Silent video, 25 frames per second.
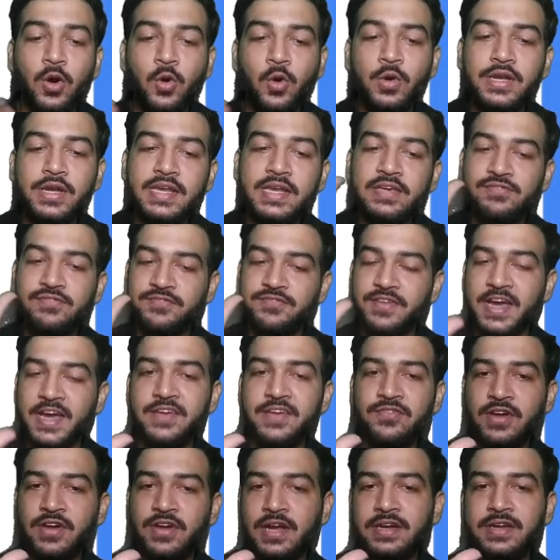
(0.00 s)
Only
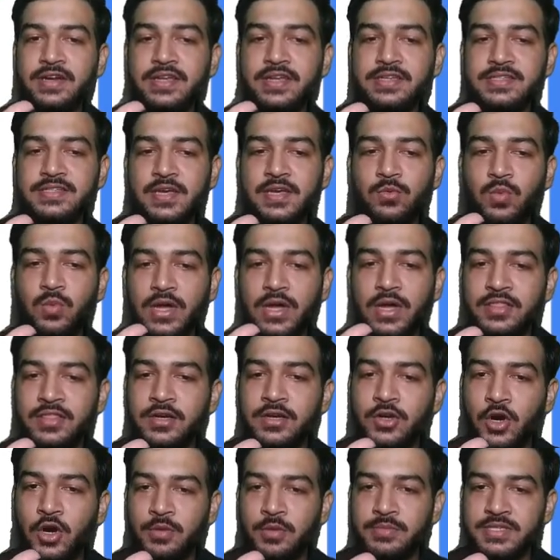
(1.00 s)
5 countries have won
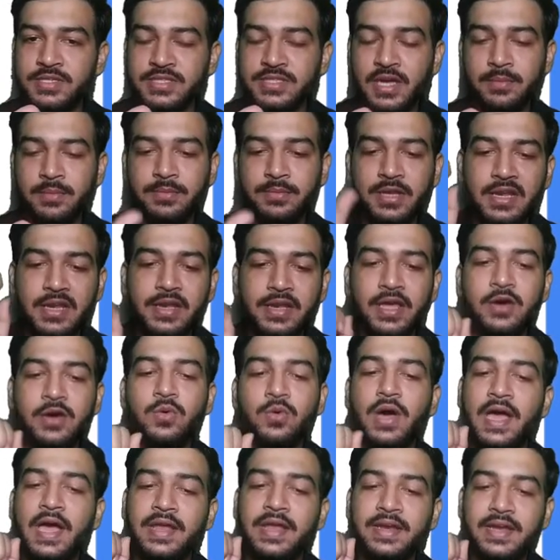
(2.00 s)
the Thomas Cup till now,
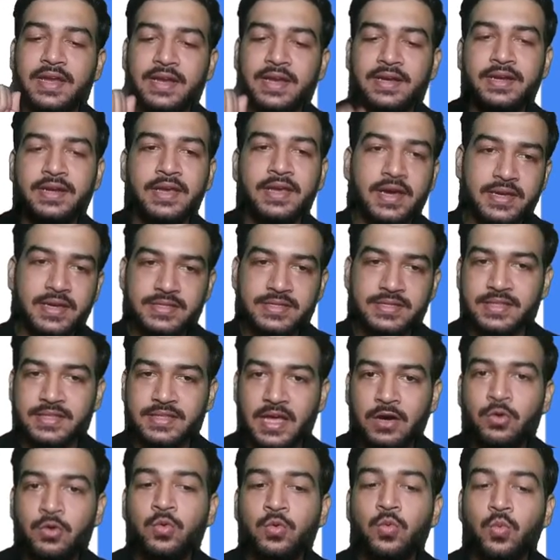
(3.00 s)
and India is
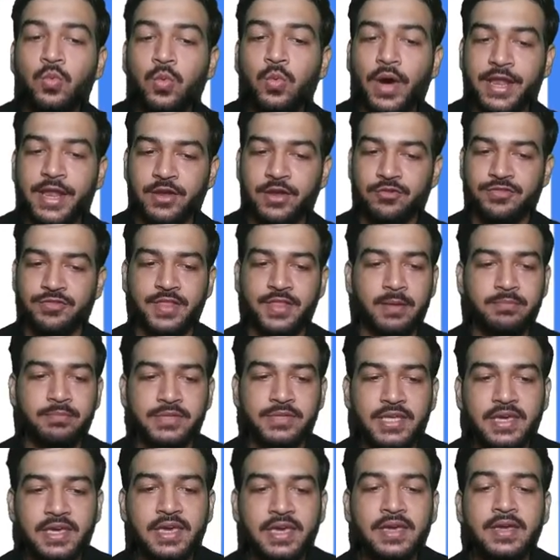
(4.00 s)
now one of them.
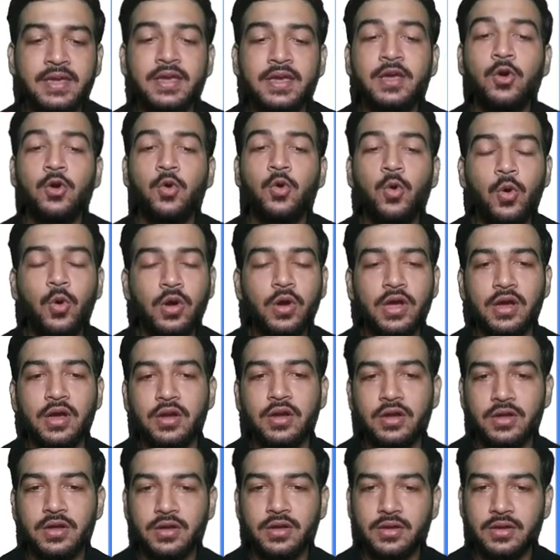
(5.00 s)
Okay, who
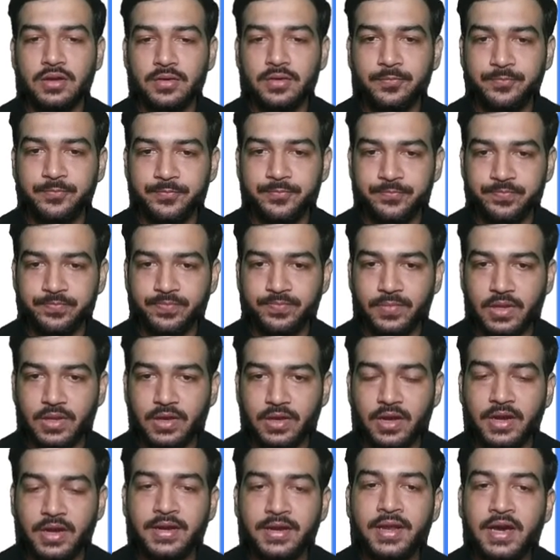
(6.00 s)

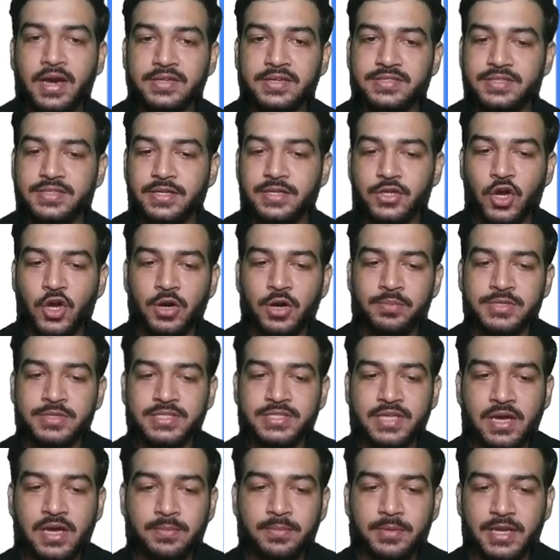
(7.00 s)
conducts the
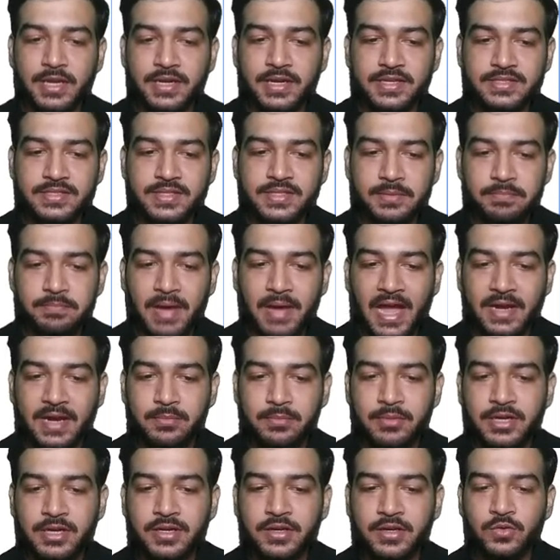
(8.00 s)
Thomas Cup? It is the
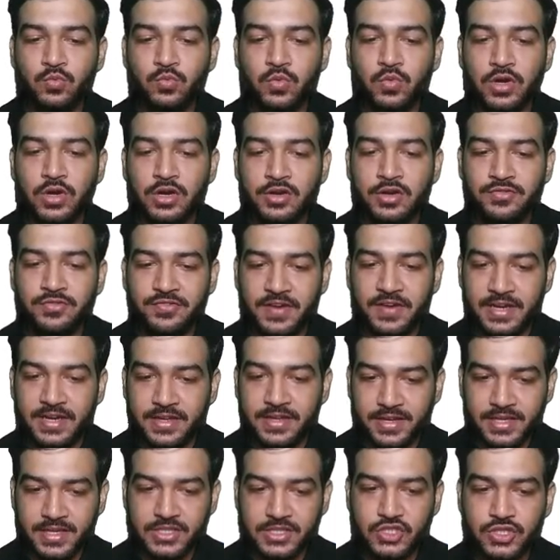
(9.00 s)
Badminton World
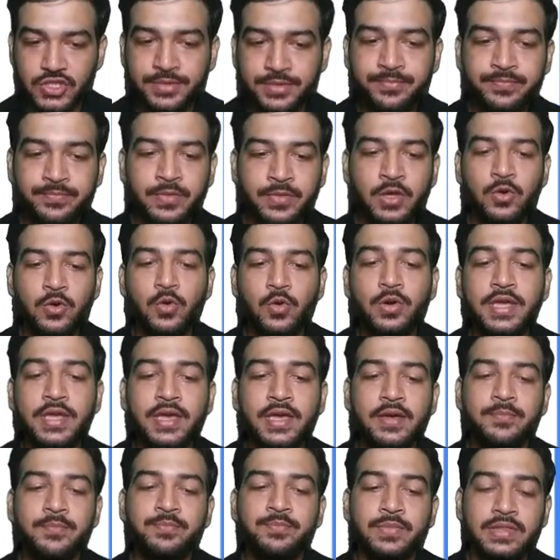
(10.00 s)
Federation.
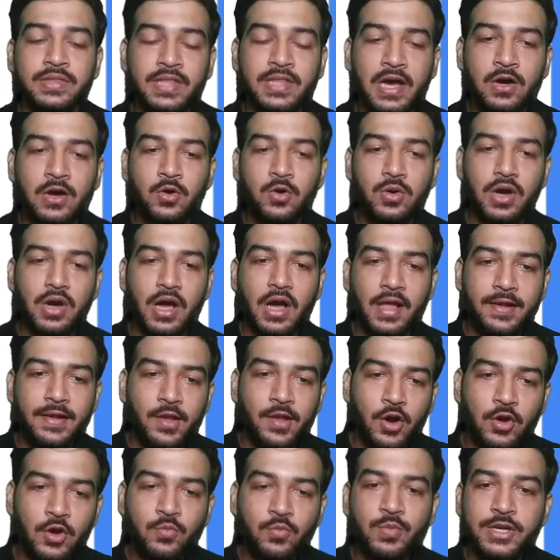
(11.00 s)
Okay. Now,
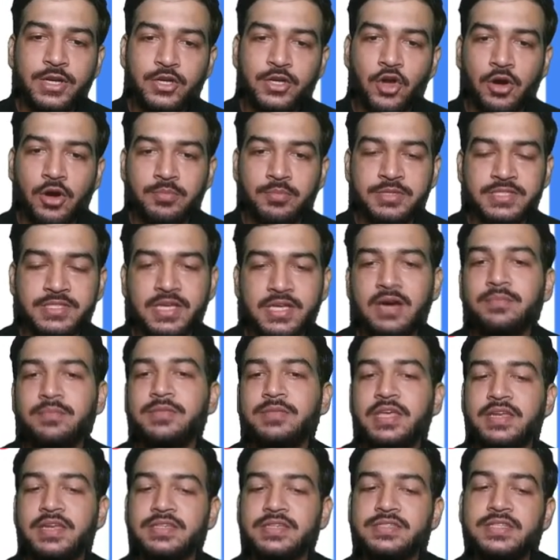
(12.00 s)
along with Thomas Cup,
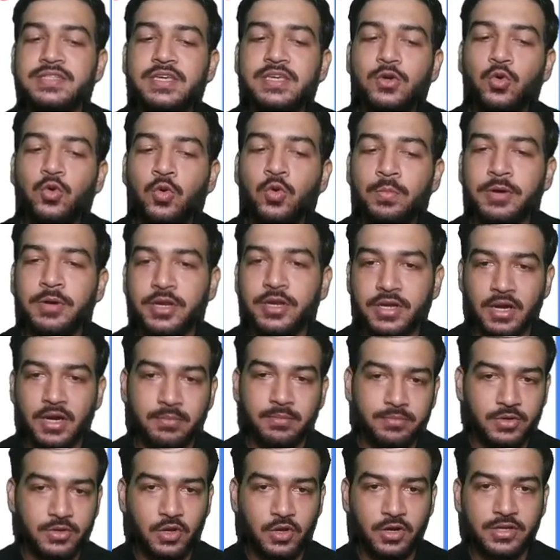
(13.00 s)
there is the Uber
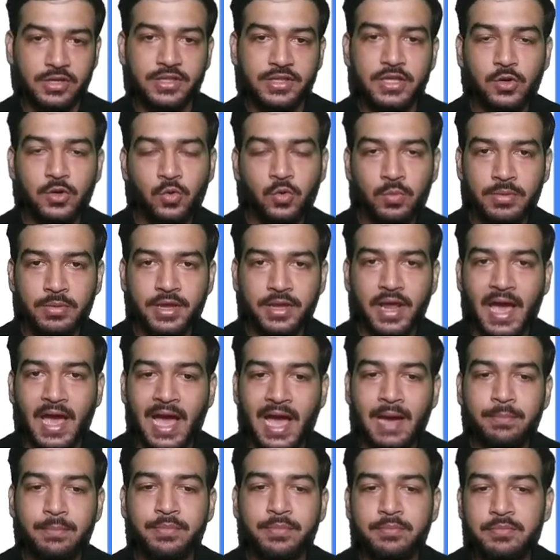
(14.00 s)
Cup, not the Uber
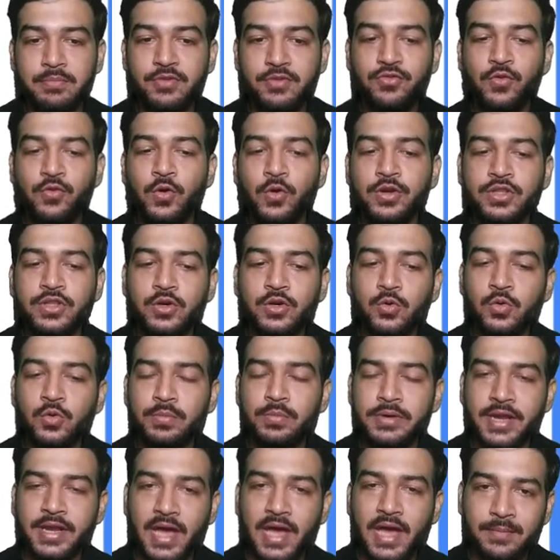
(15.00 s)
app. Before the
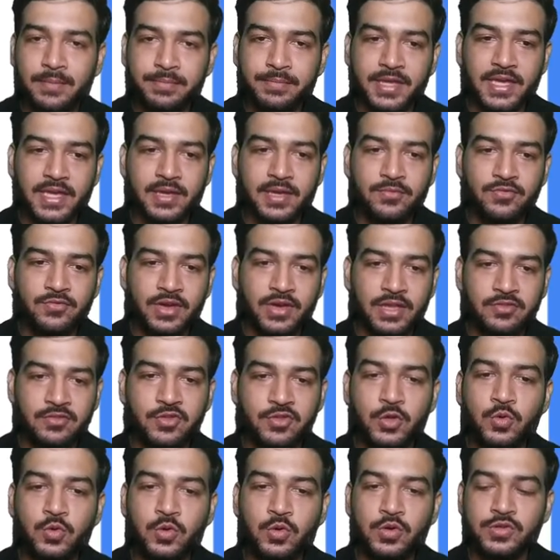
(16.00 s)
Uber app came, where
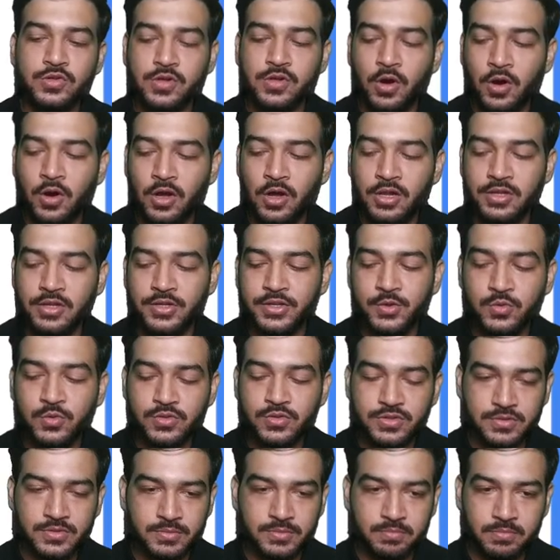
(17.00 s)
you all
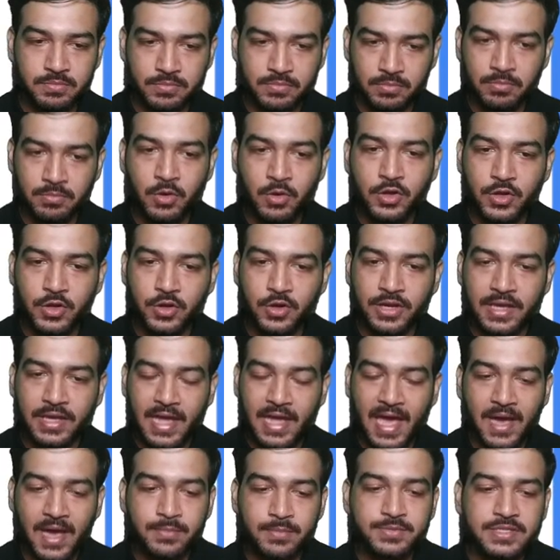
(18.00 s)
use book your
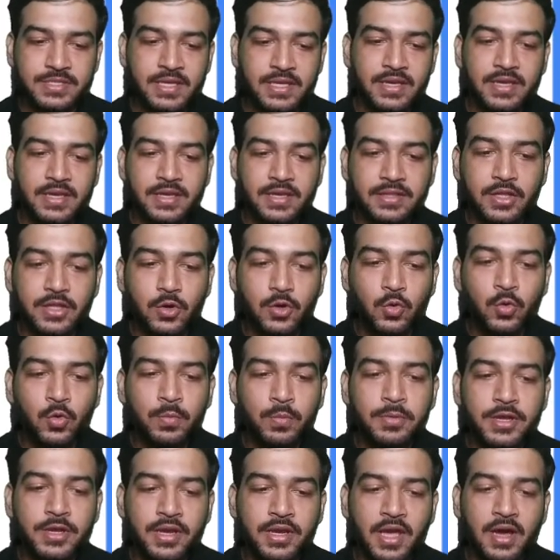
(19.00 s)
cabs, the
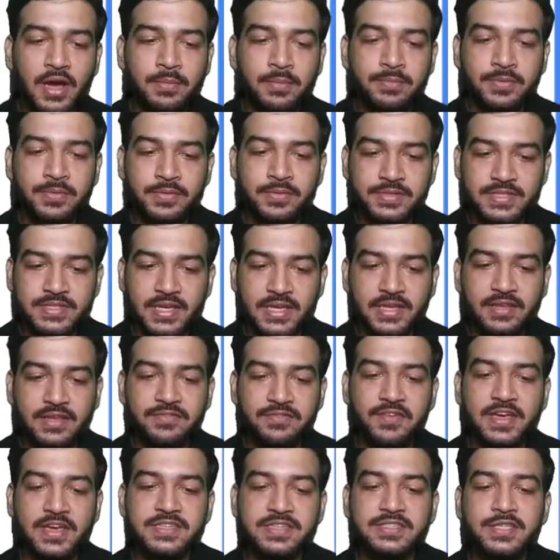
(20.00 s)
Uber Cup
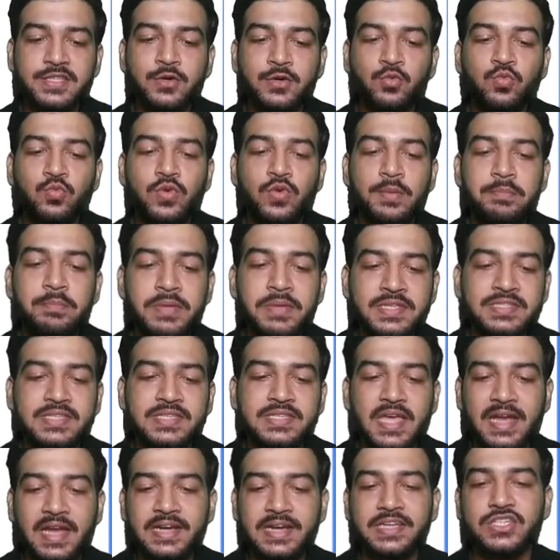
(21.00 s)
signifies the
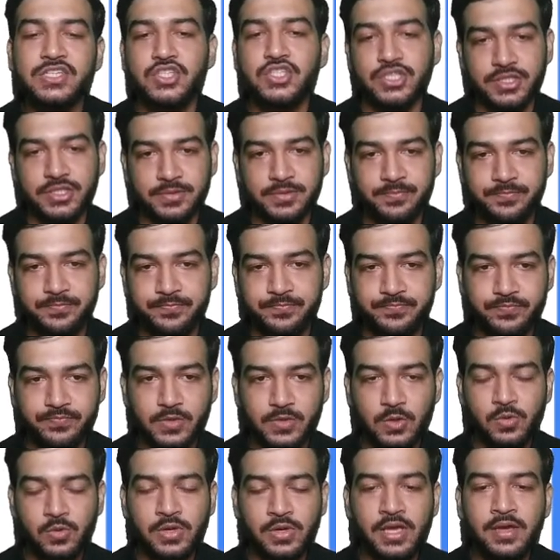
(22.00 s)
women's edition.
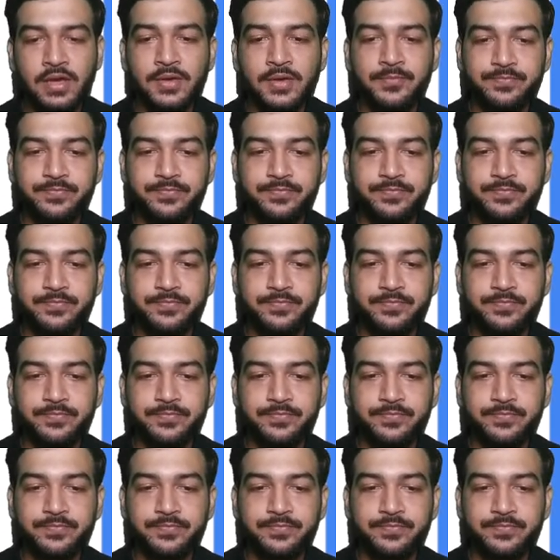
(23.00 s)
Okay?